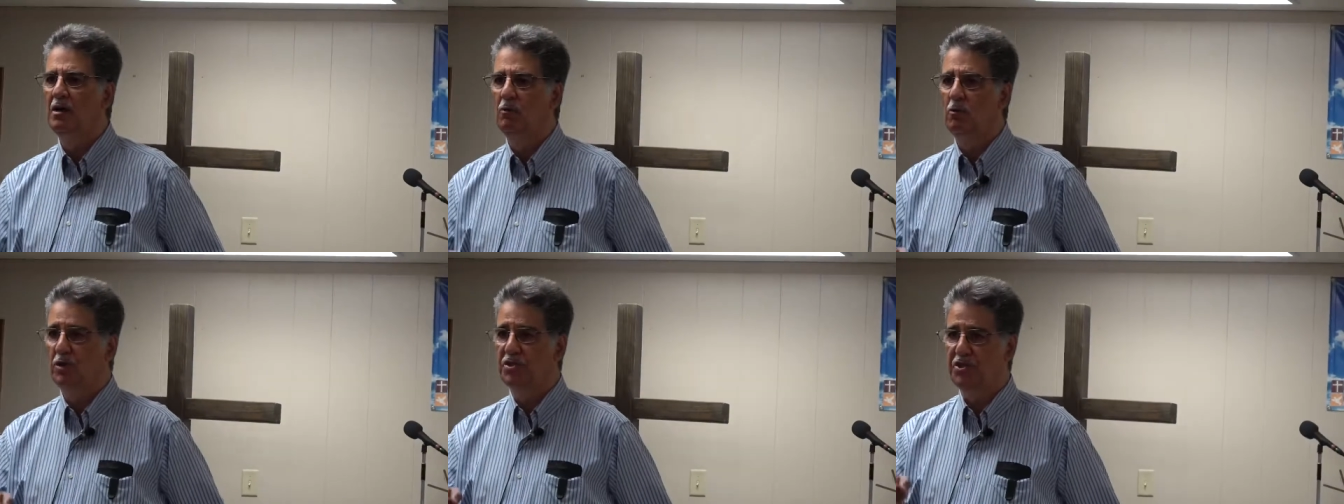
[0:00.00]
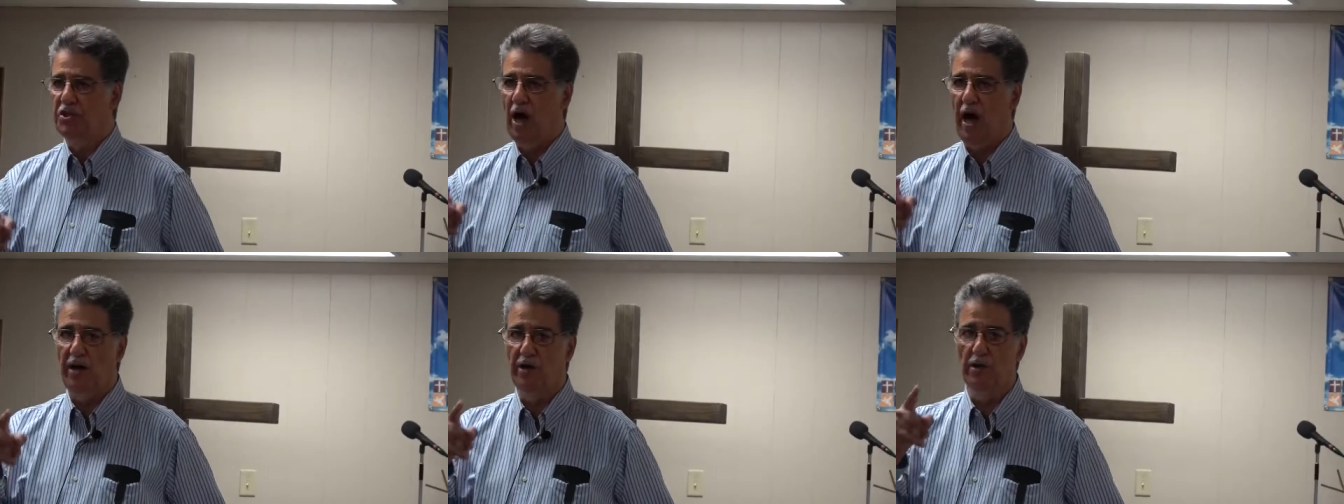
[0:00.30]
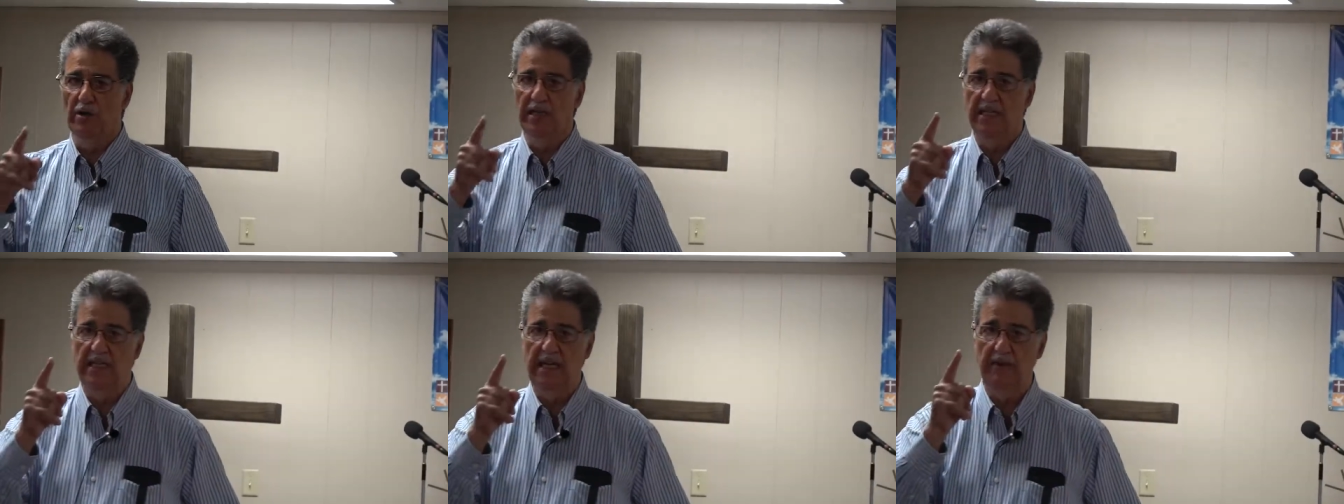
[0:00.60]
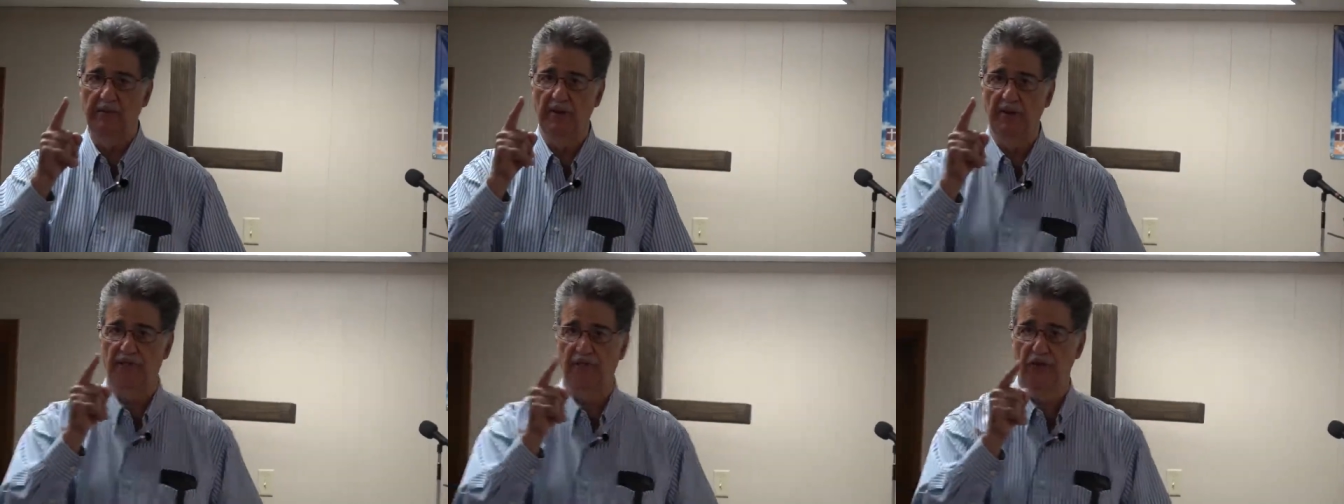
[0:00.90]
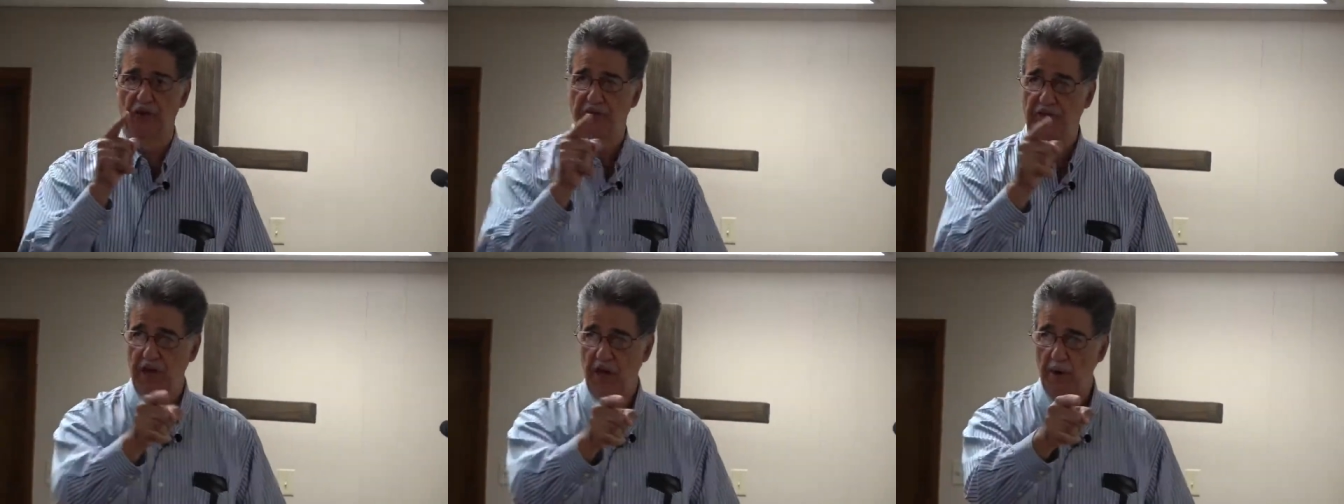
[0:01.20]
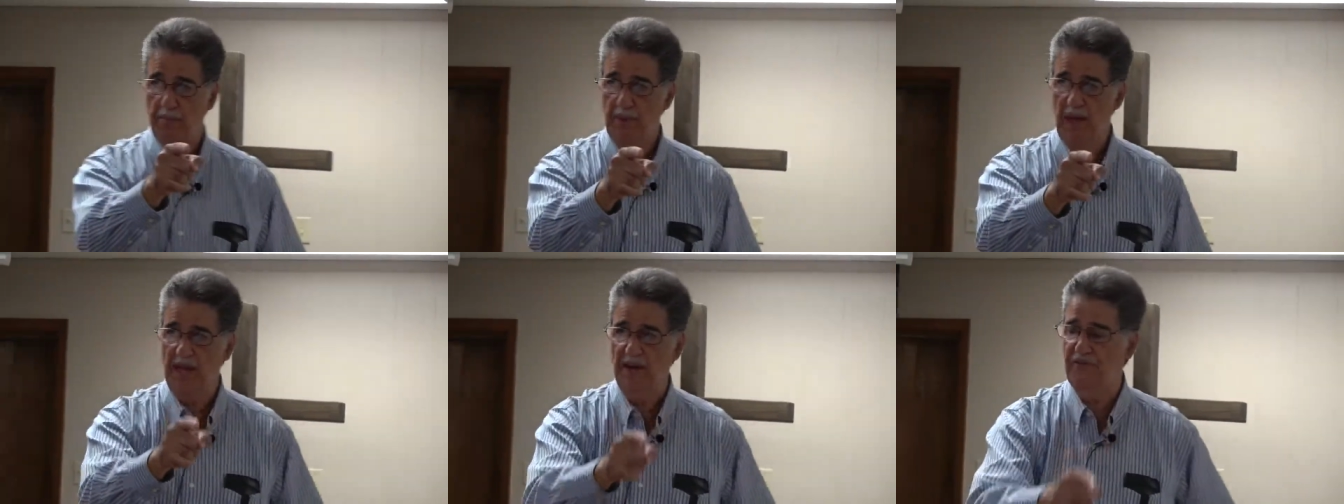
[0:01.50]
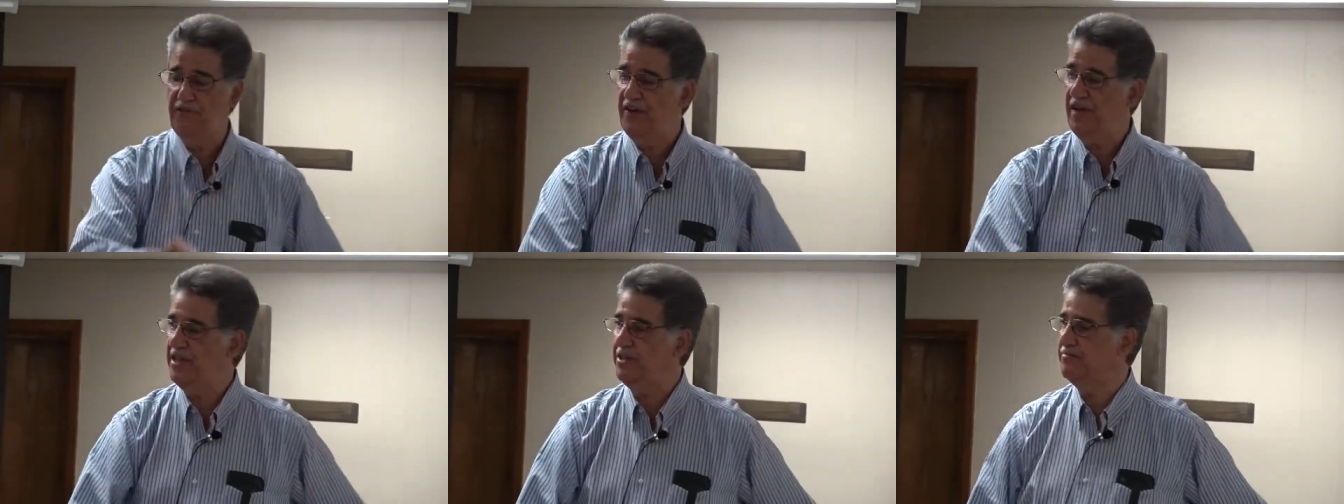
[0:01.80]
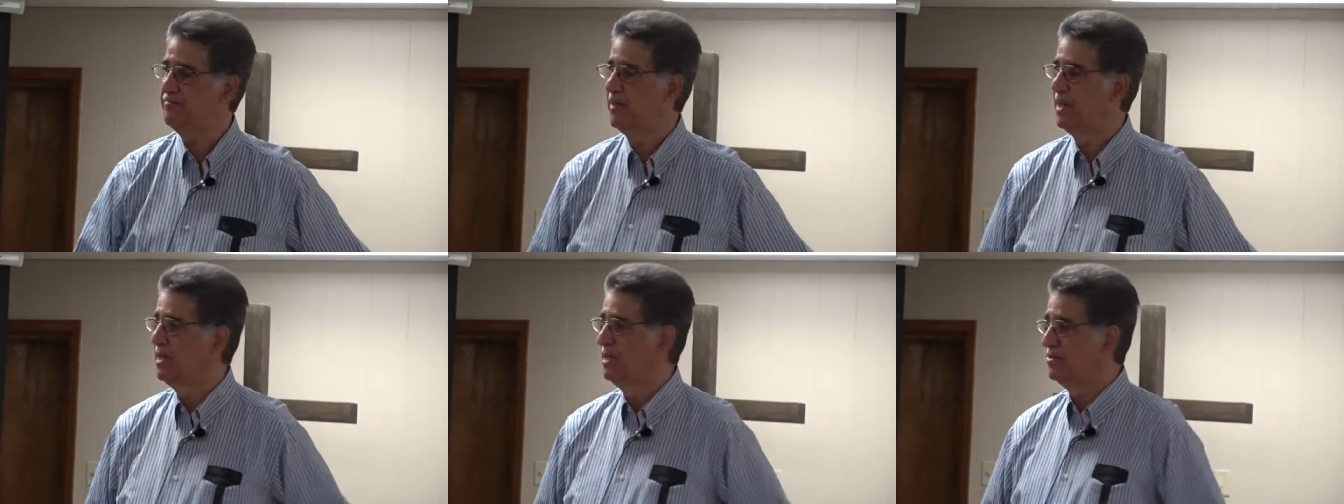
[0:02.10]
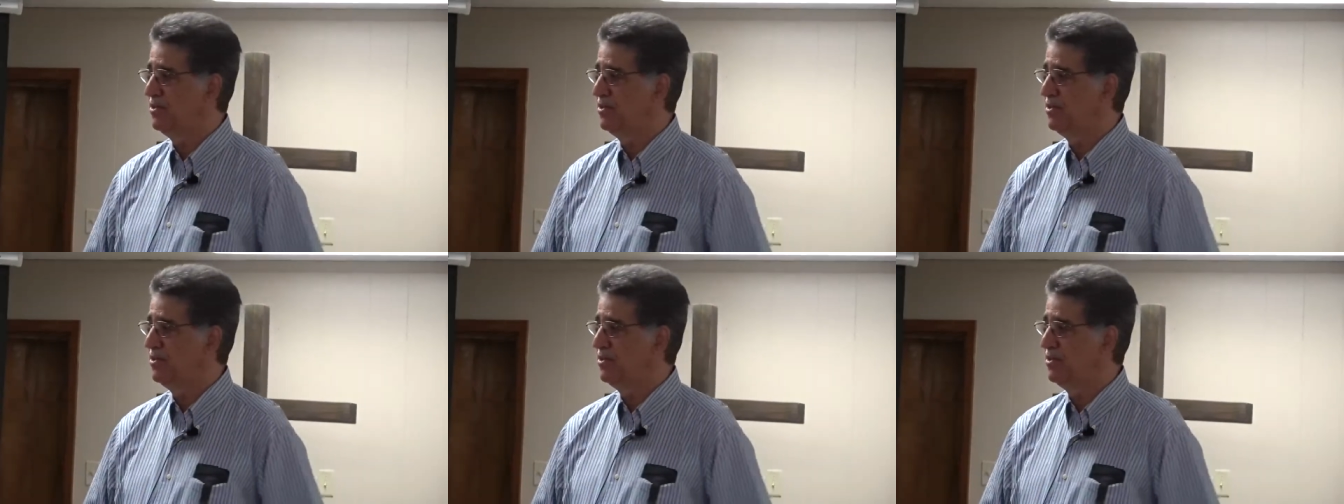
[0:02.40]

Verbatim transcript: was not only given for their benefit,